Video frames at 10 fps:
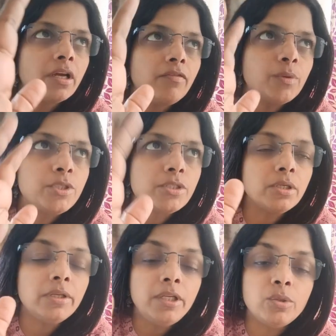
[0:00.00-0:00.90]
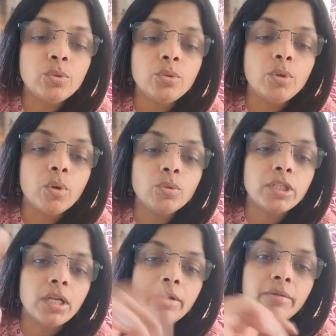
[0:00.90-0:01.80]
You still need to know the
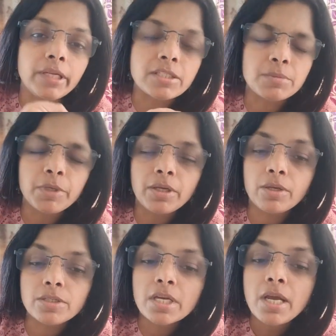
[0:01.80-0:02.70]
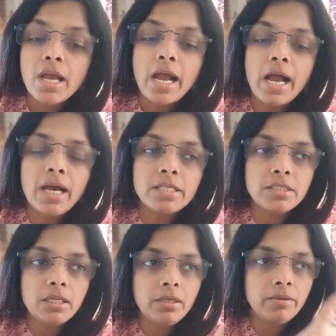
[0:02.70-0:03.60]
lyrics, because as the
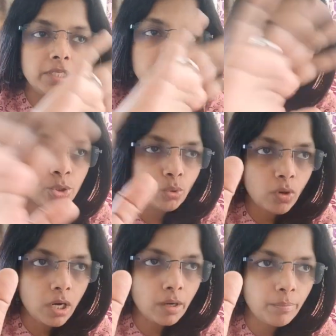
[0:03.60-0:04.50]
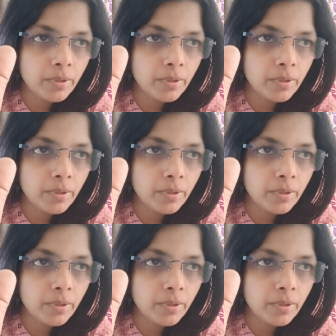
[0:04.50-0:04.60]
lyrics show up,